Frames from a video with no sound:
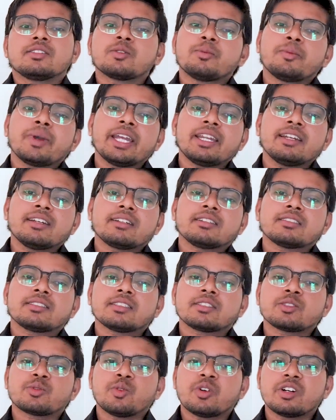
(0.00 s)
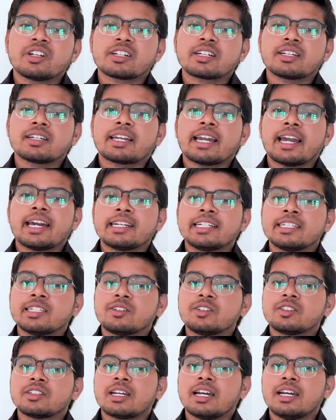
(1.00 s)
So main research work carried
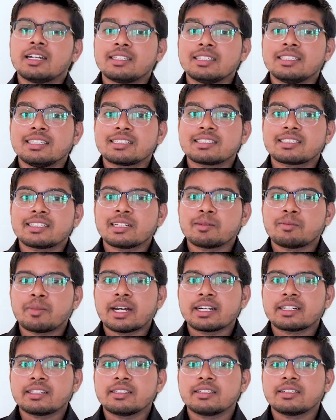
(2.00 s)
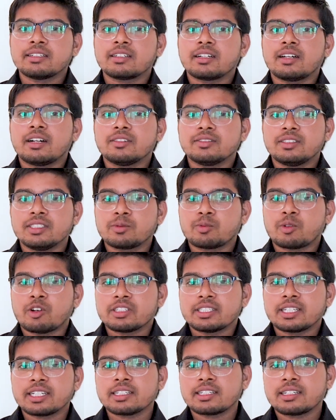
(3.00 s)
out at industrial partner of this
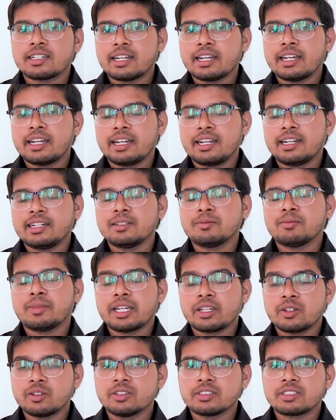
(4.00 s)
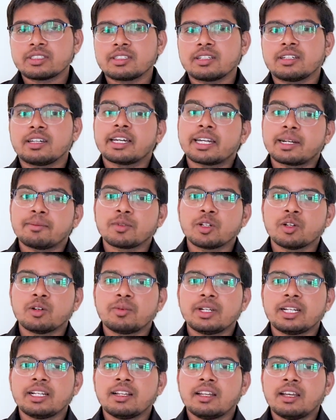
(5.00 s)
project and my host, Rem
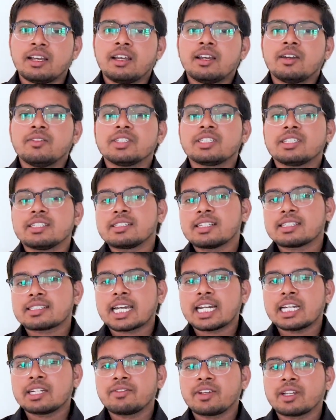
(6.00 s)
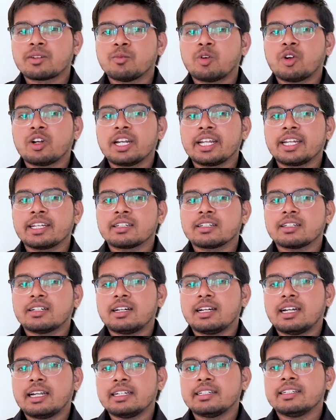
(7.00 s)
Global, which is a scientific modeling
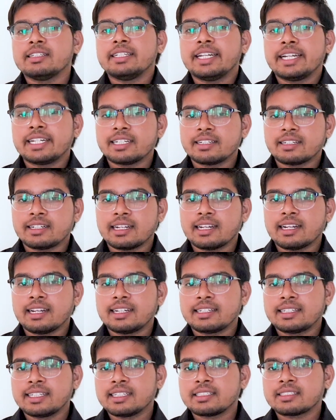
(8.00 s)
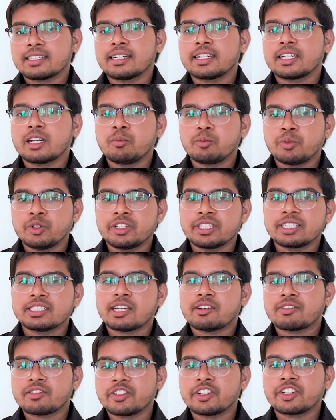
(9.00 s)
and a data analytics and computing
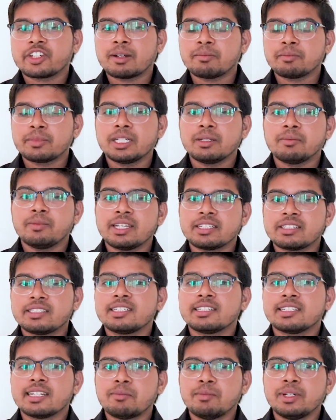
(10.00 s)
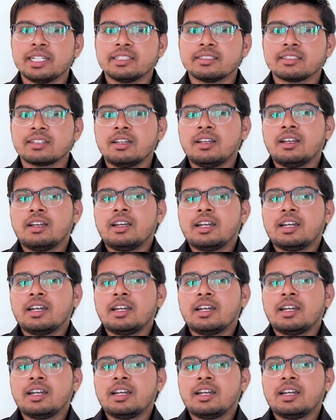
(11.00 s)
software company based in Dublin.